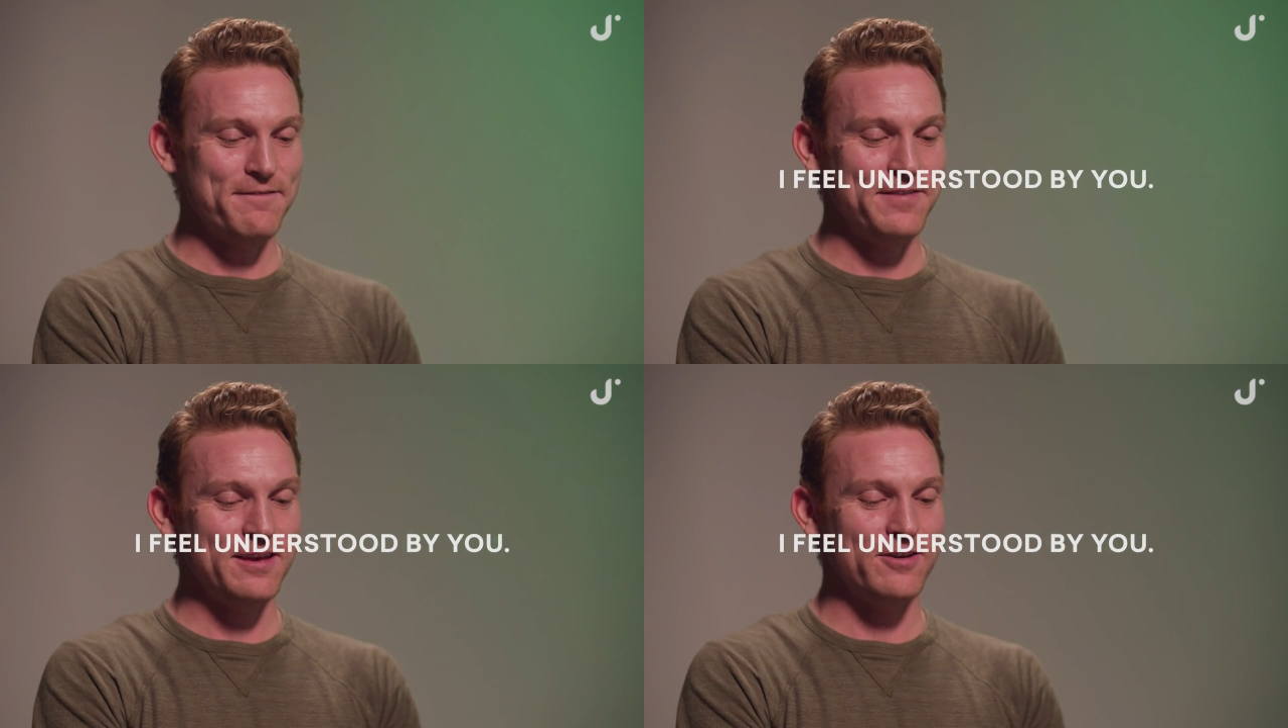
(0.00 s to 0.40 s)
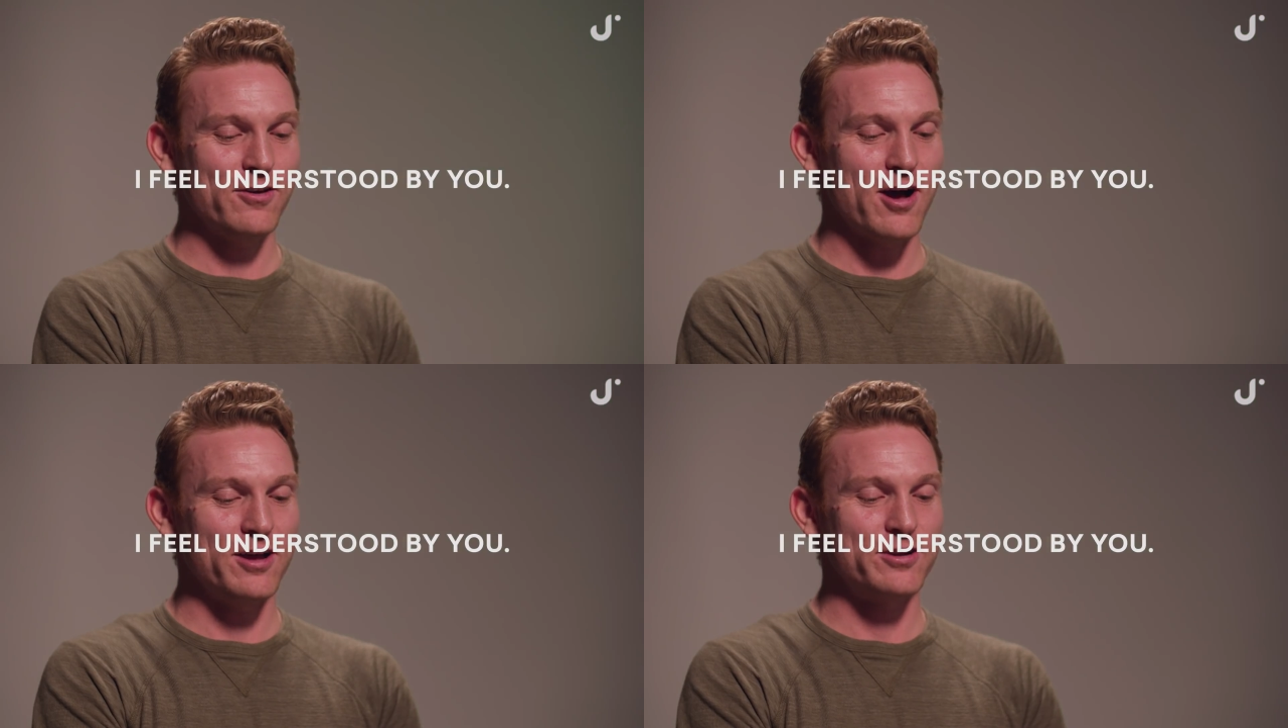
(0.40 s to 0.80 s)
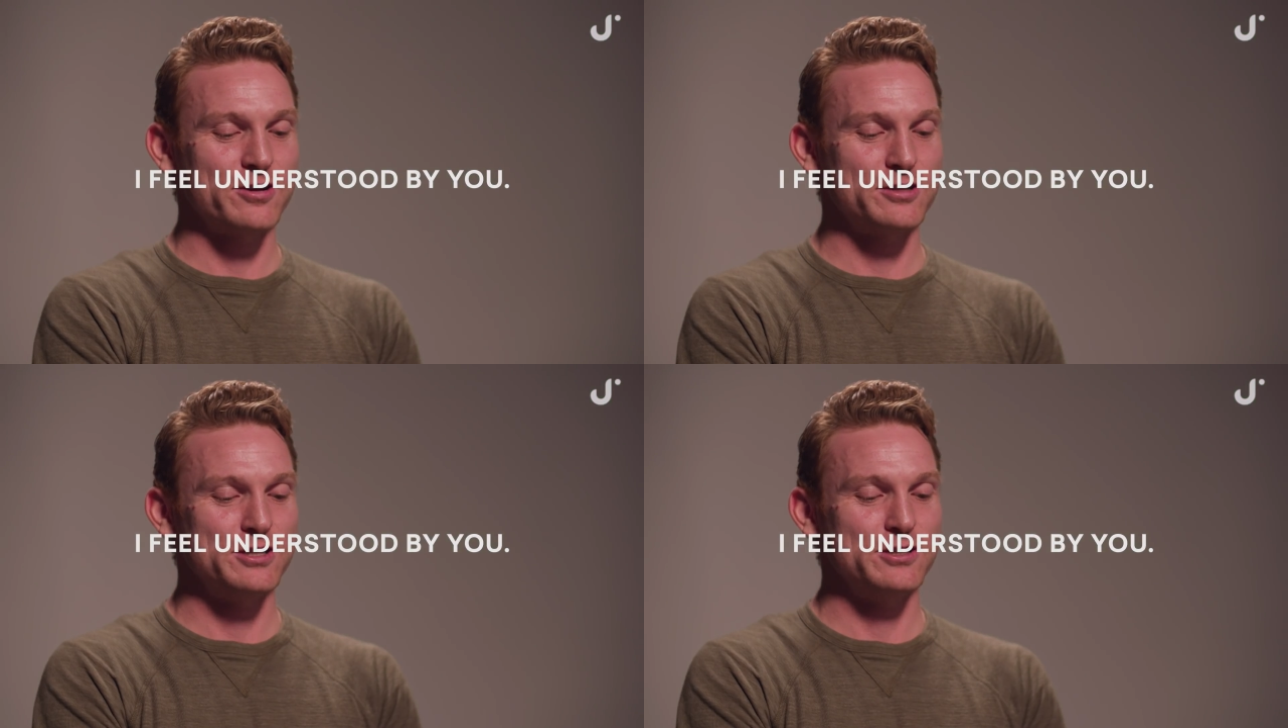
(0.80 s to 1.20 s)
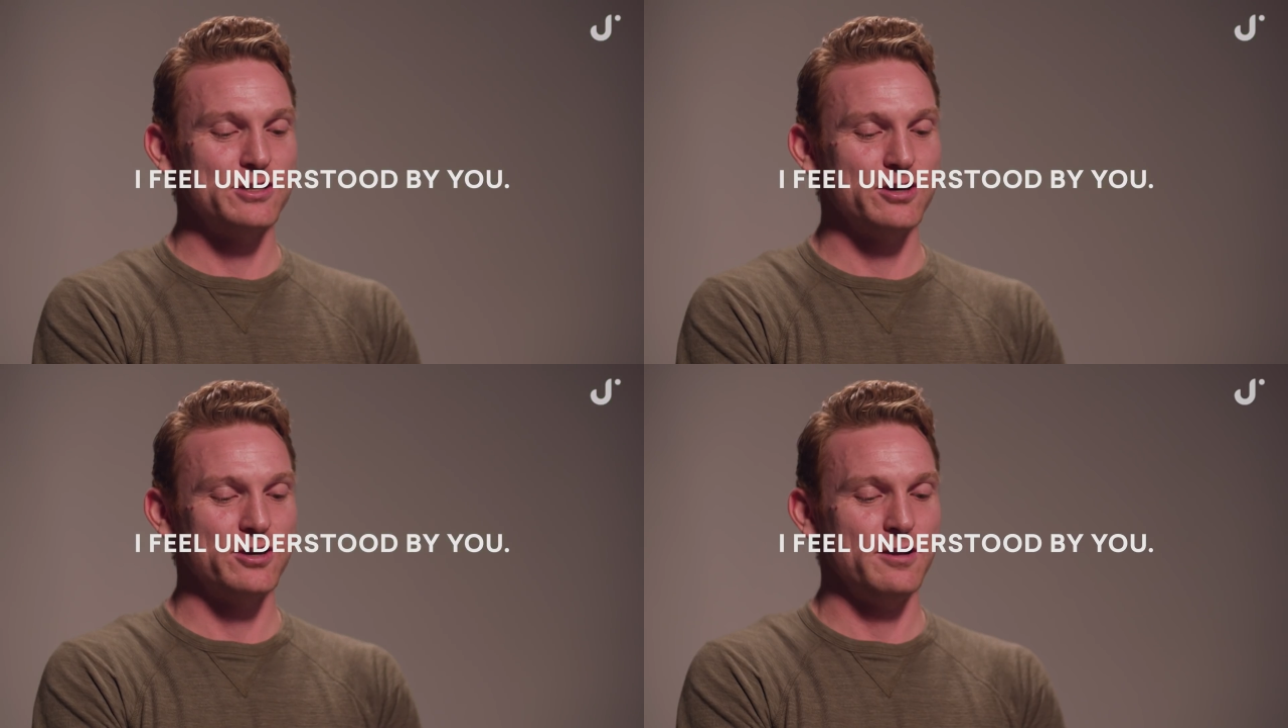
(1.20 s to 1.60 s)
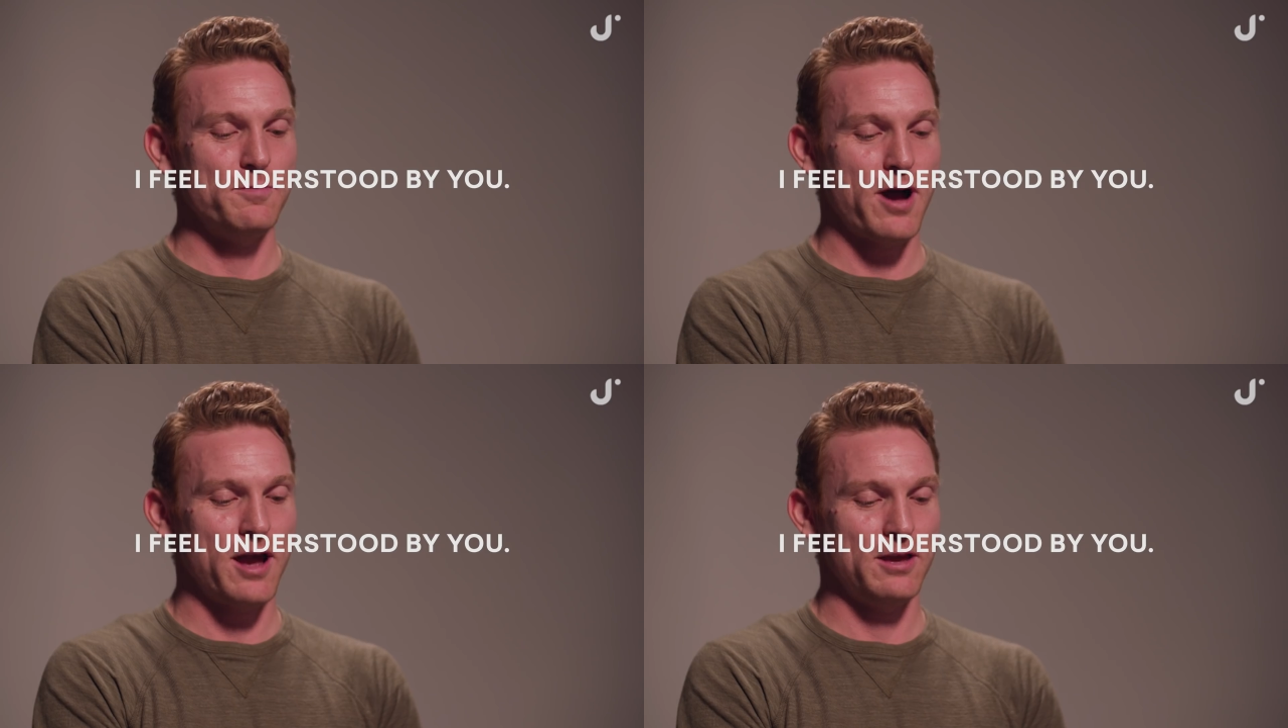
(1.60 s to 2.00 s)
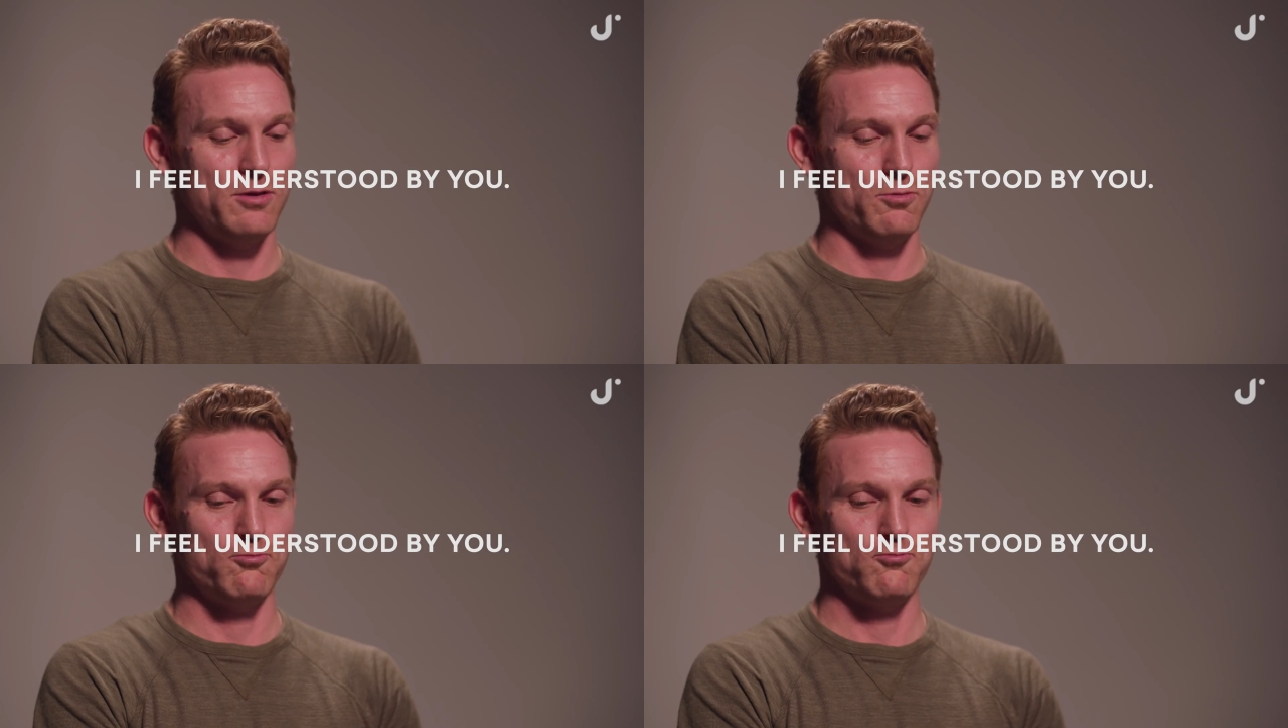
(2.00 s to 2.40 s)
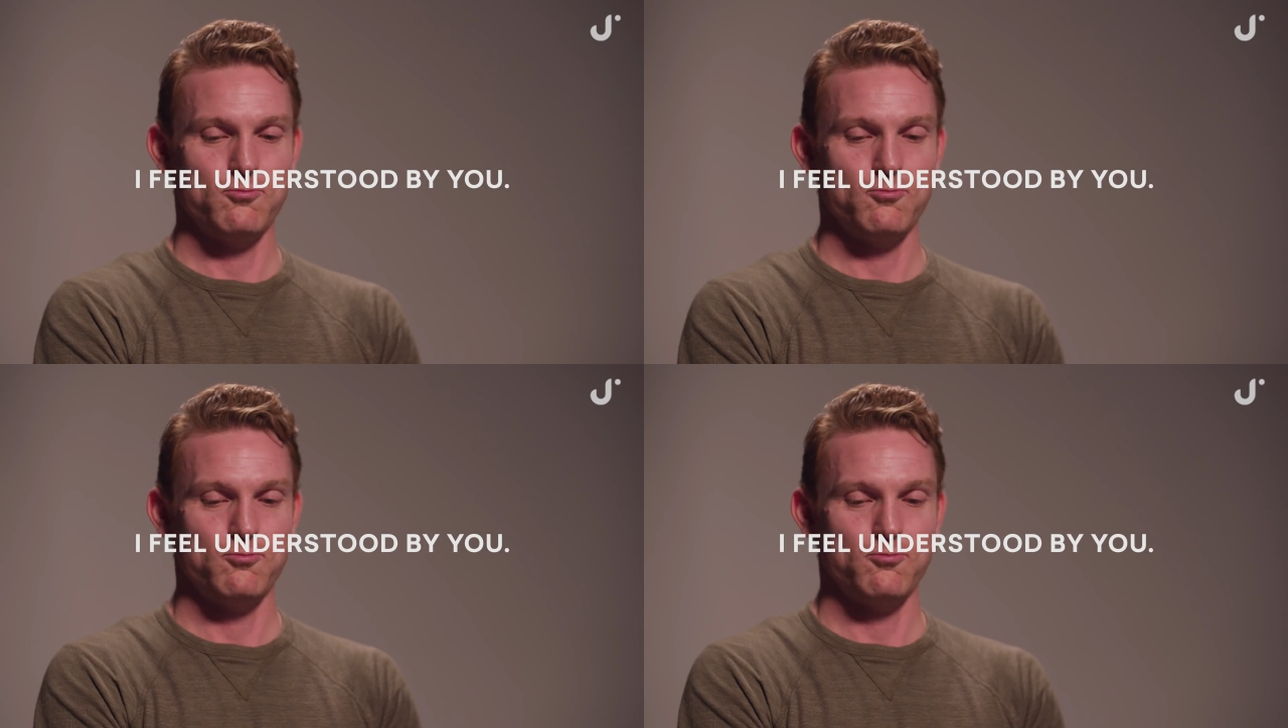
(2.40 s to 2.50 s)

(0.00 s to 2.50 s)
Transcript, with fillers: feel understood by you.